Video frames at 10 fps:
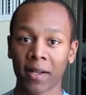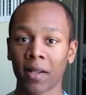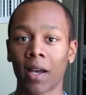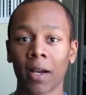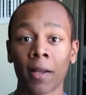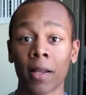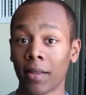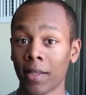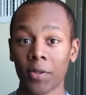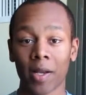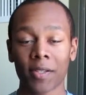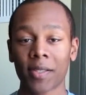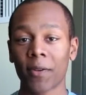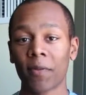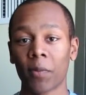10 o'clock. And then you got
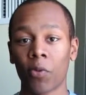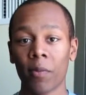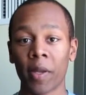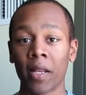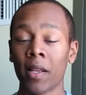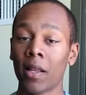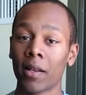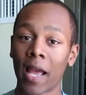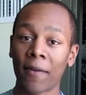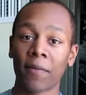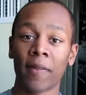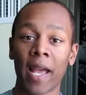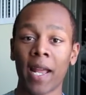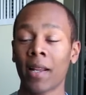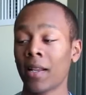yourself an appointment. After
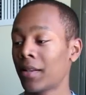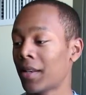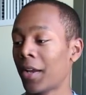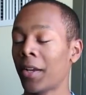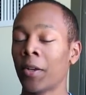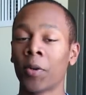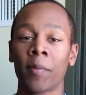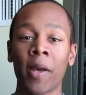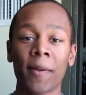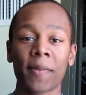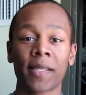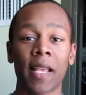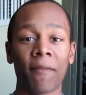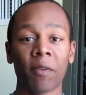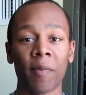that, now you're going to
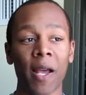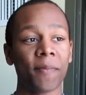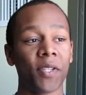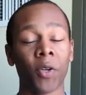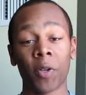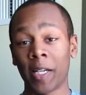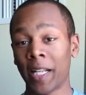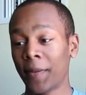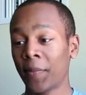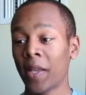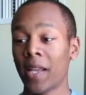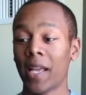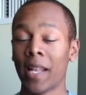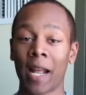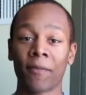MEPS. After MEPS, you're going to DEP.
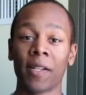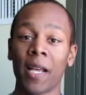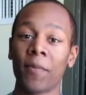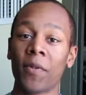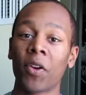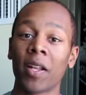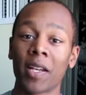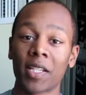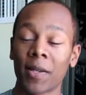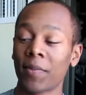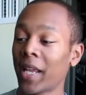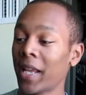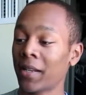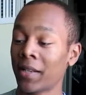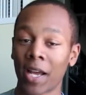And after DEP, you're going to get a ship
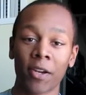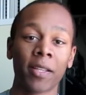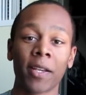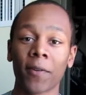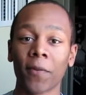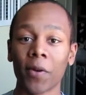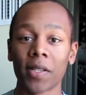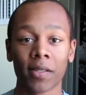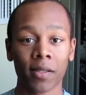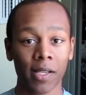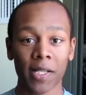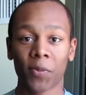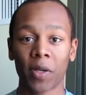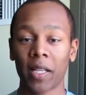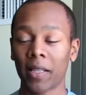date. Now you're in the Air Force. Guess
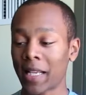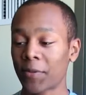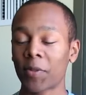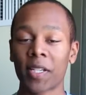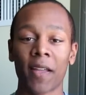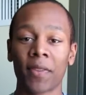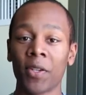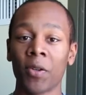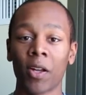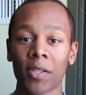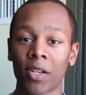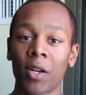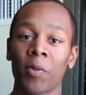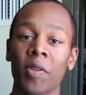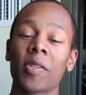what? That's what you have to do. It all
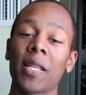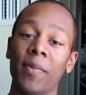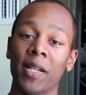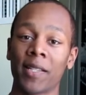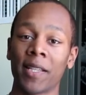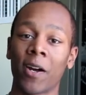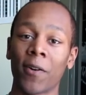started with you stepping into the